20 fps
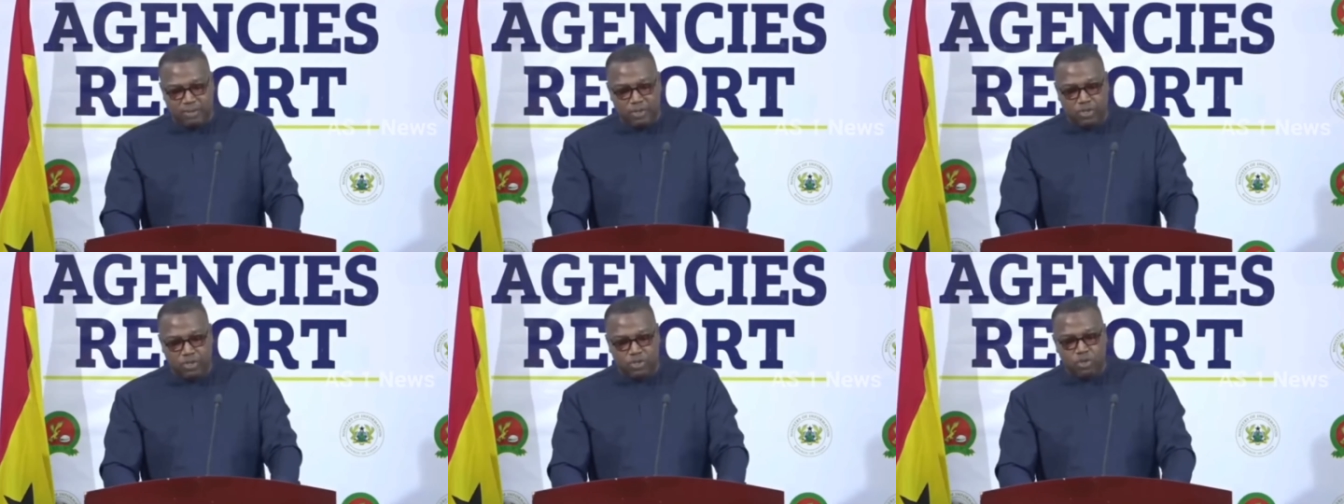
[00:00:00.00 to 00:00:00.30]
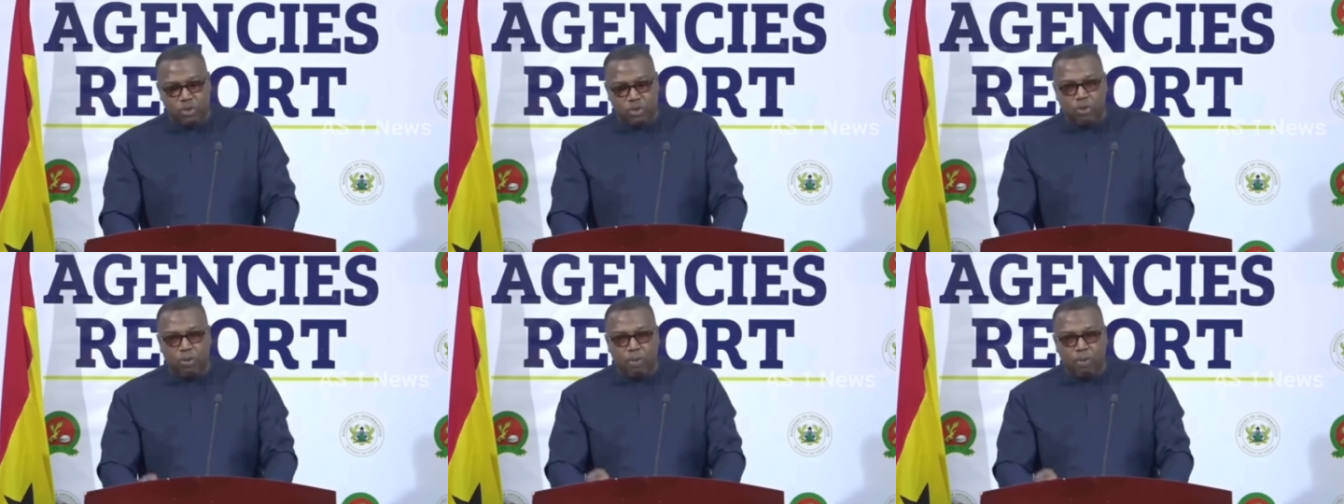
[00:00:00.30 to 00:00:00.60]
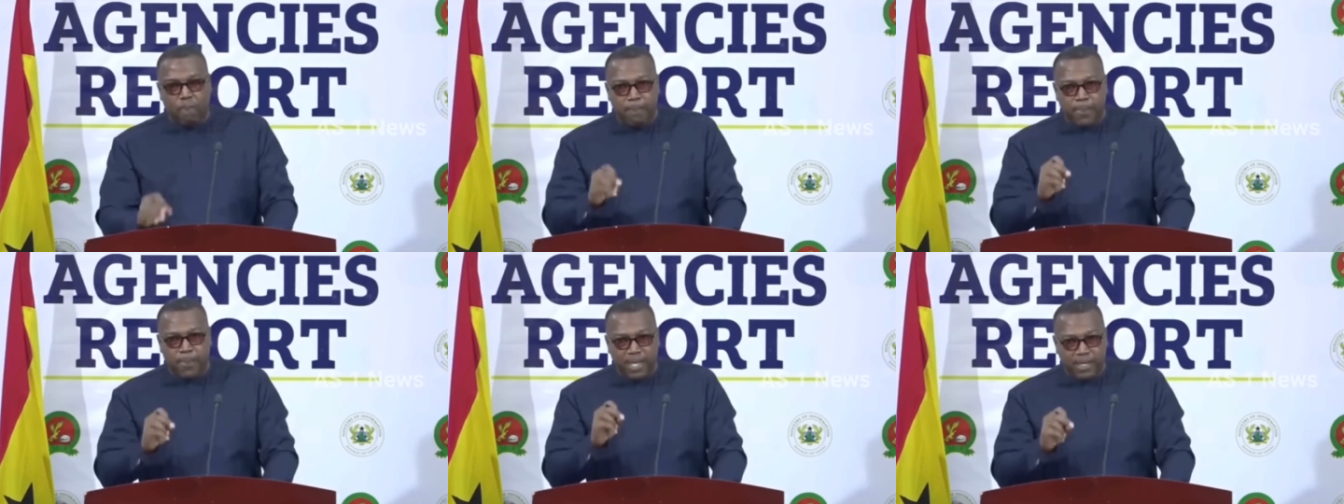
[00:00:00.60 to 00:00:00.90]
So
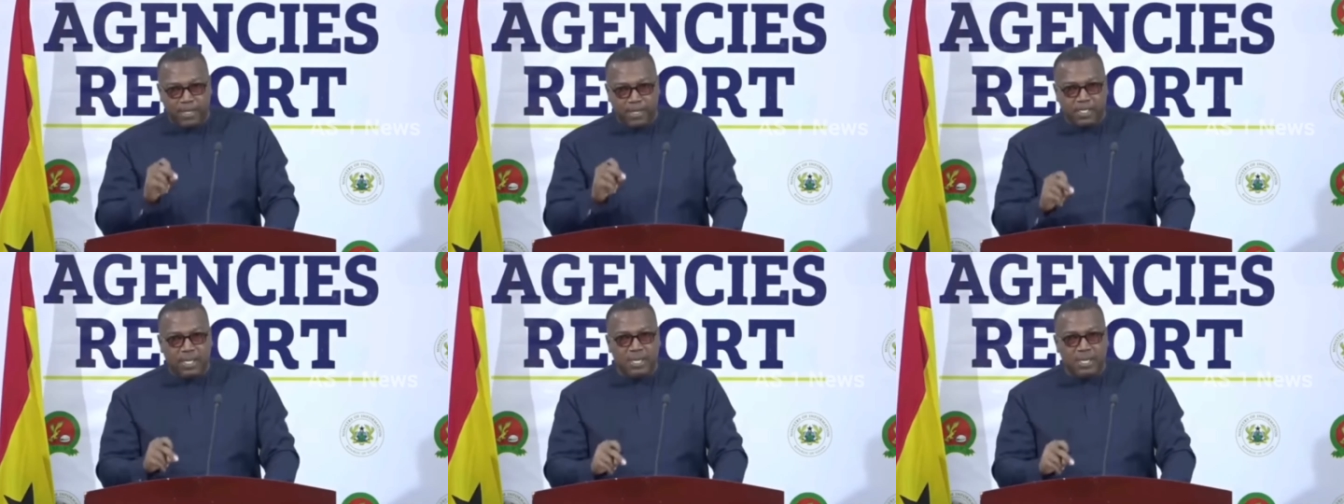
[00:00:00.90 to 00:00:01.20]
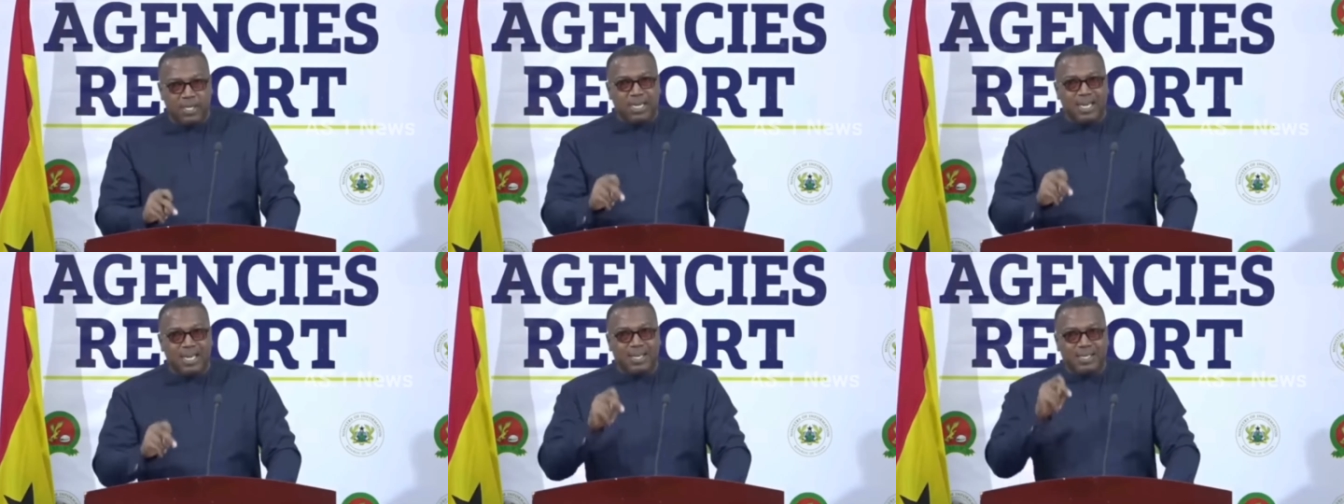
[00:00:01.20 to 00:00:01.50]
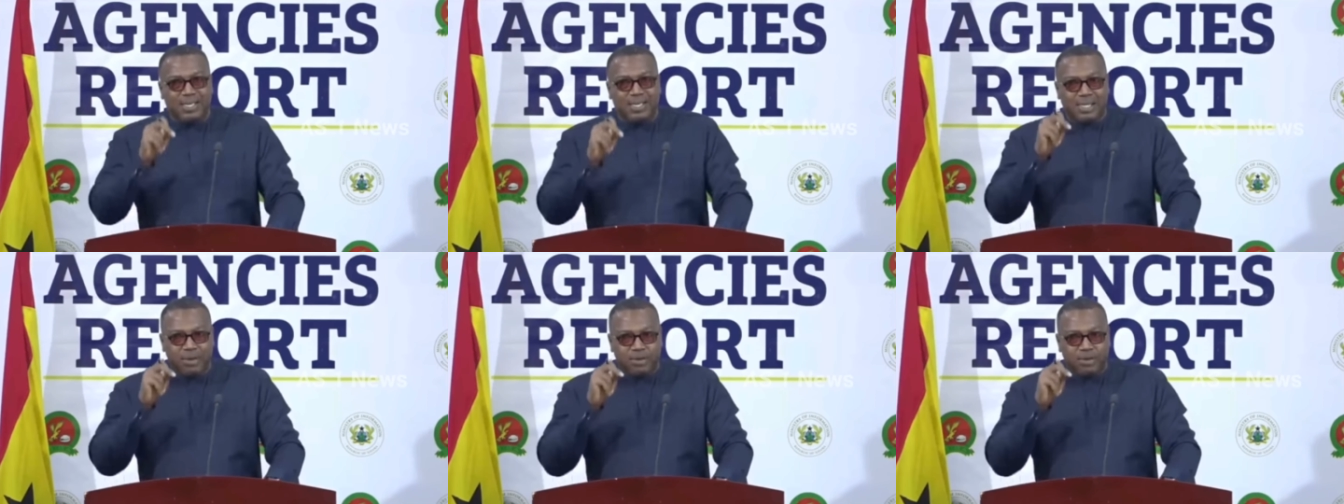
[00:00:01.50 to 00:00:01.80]
building
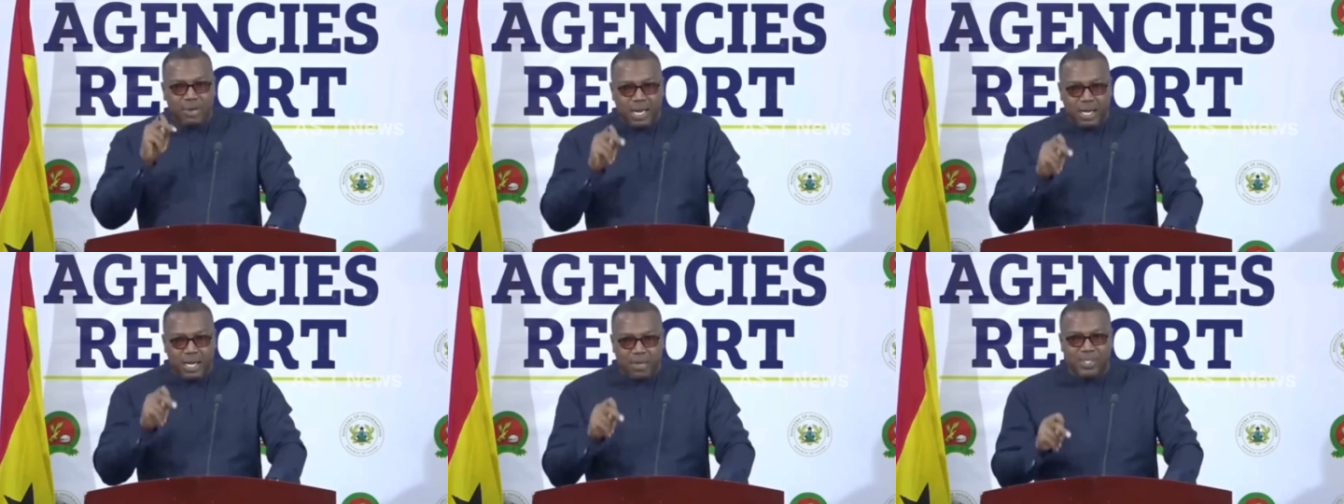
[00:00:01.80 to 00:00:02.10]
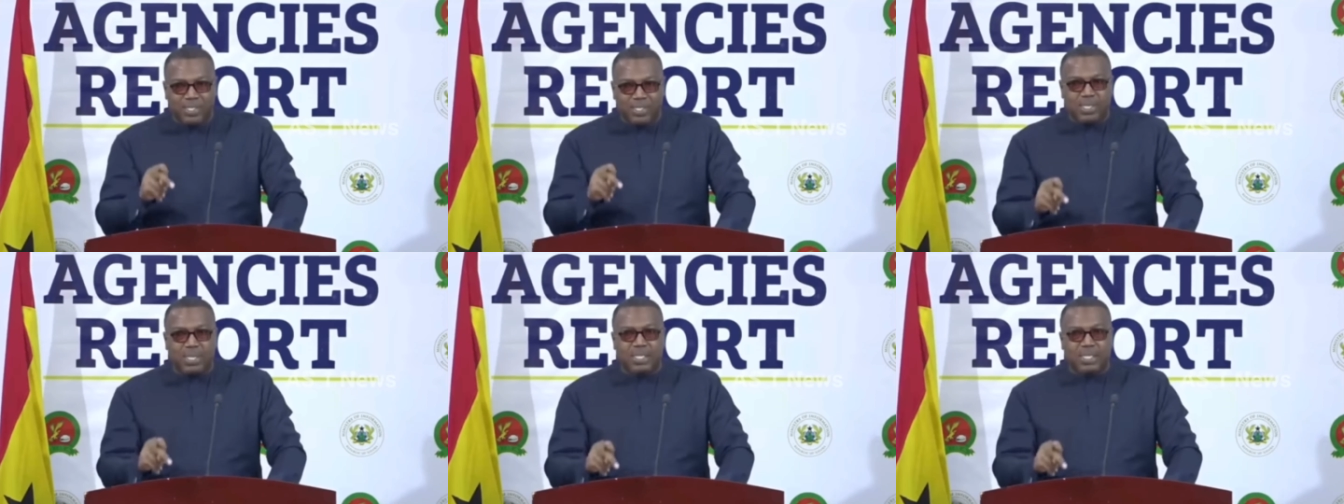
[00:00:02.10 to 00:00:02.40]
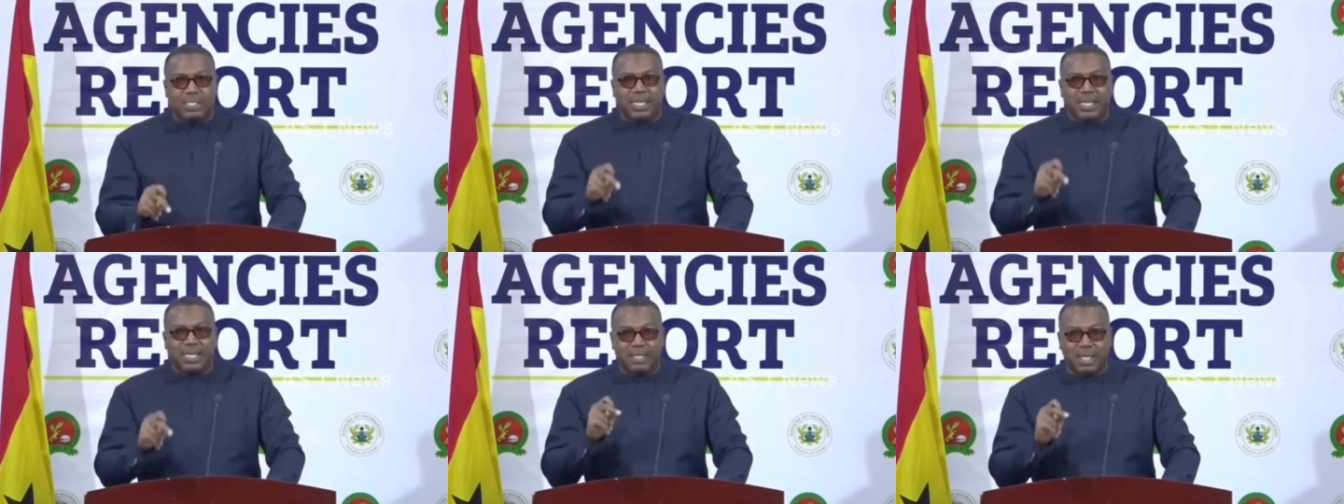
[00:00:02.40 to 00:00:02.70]
the
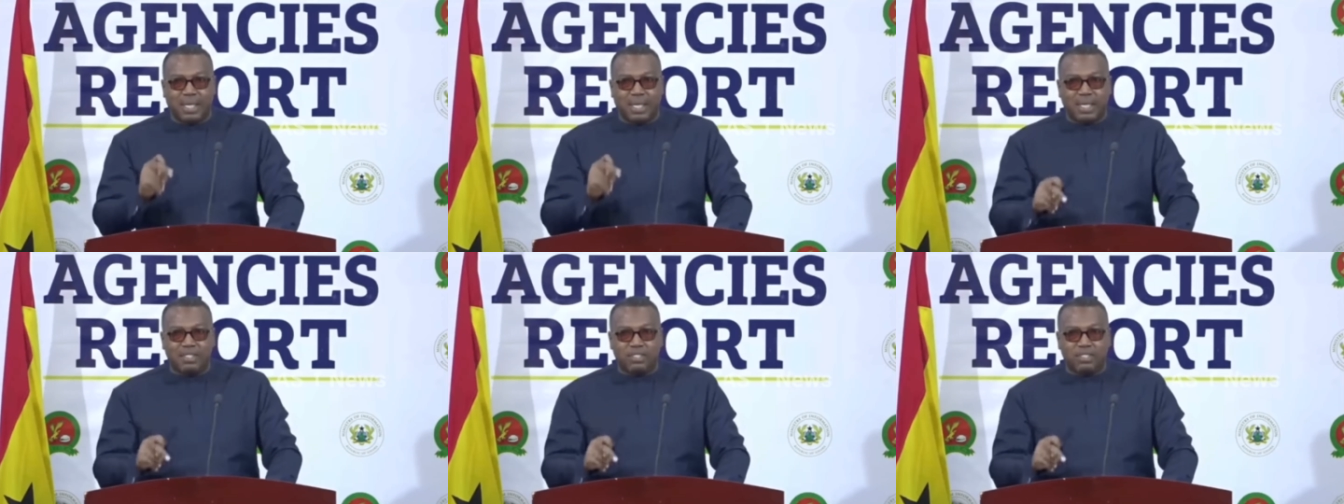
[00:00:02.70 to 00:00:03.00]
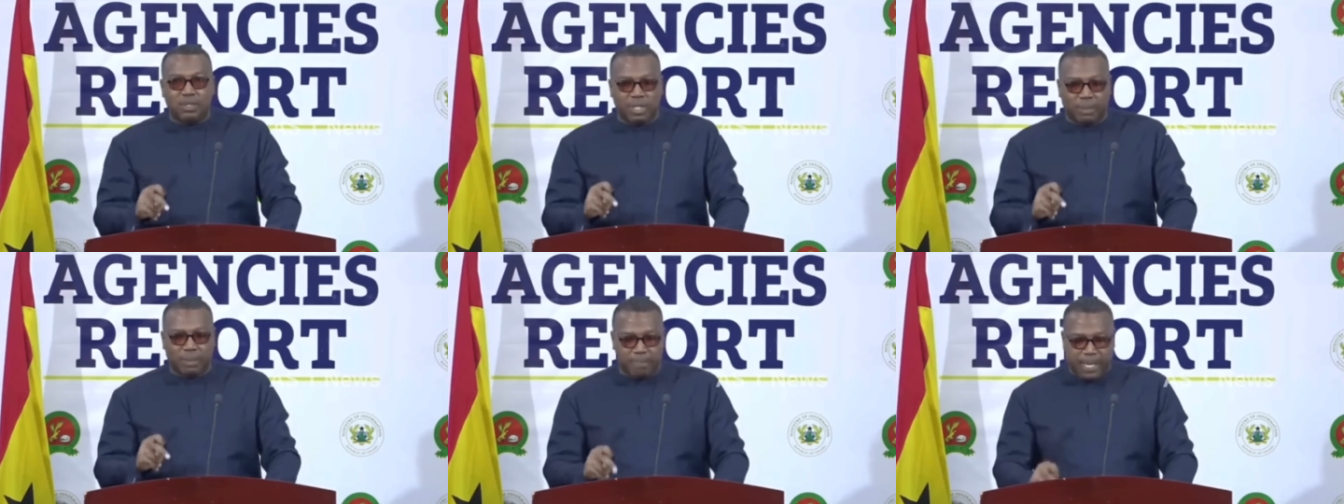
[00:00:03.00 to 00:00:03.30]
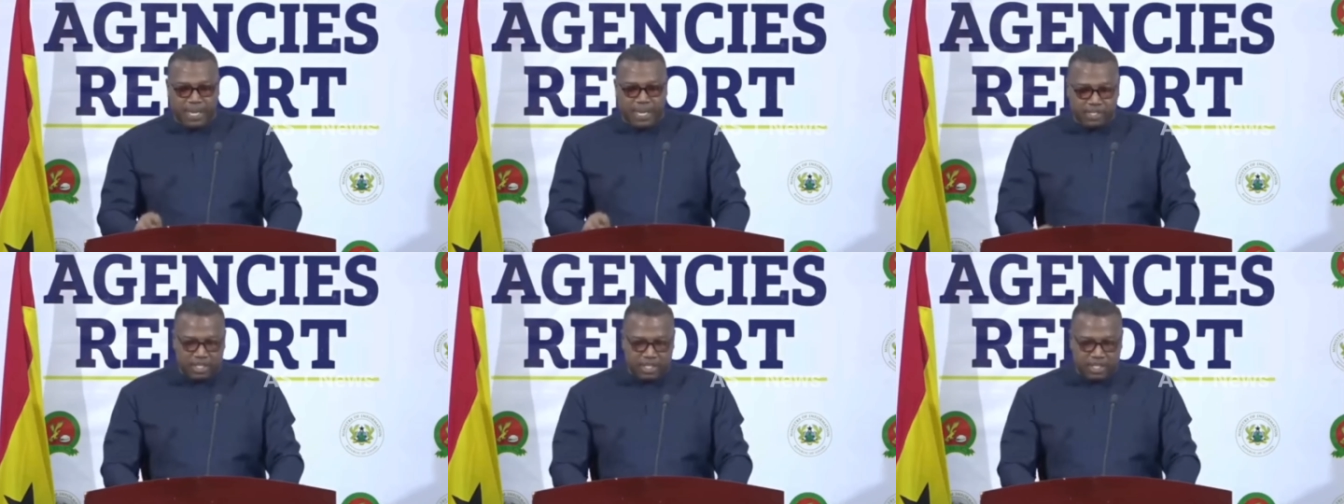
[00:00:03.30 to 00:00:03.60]
requisite intellectual
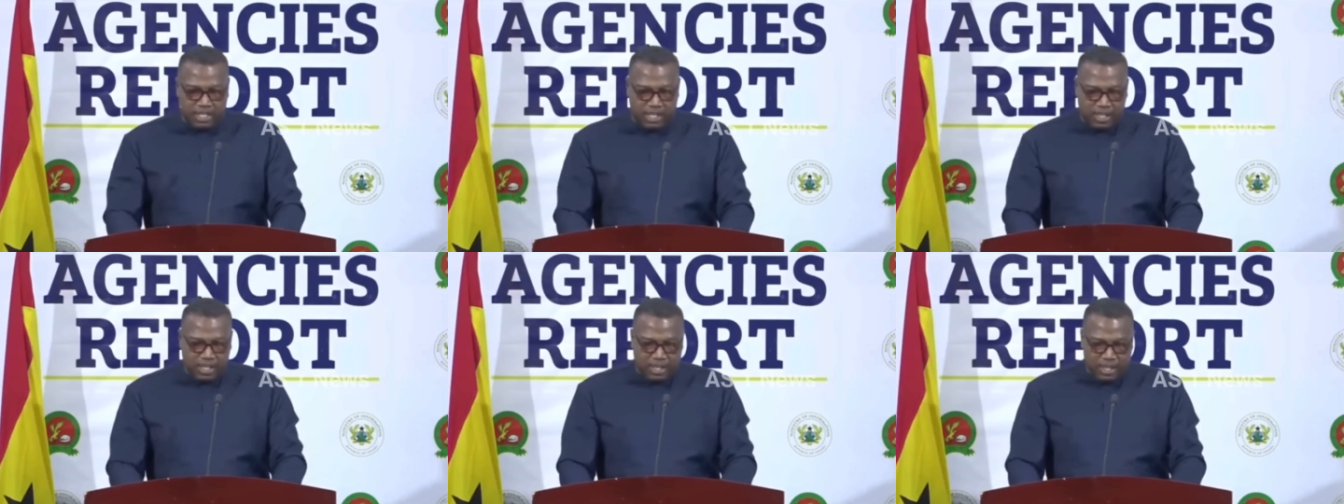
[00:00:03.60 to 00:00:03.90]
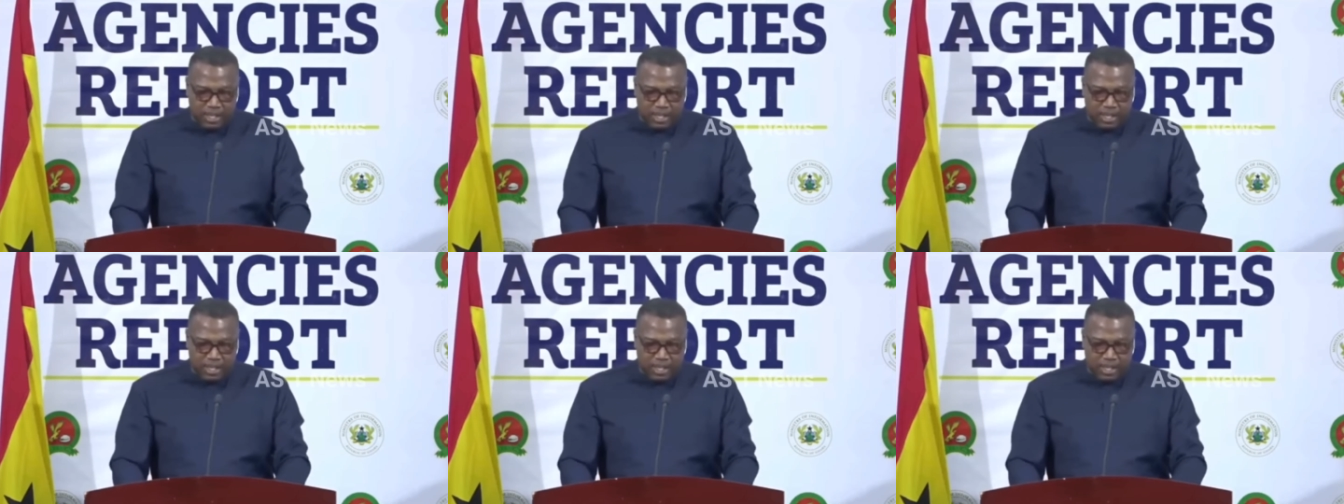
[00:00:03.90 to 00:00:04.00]
capacity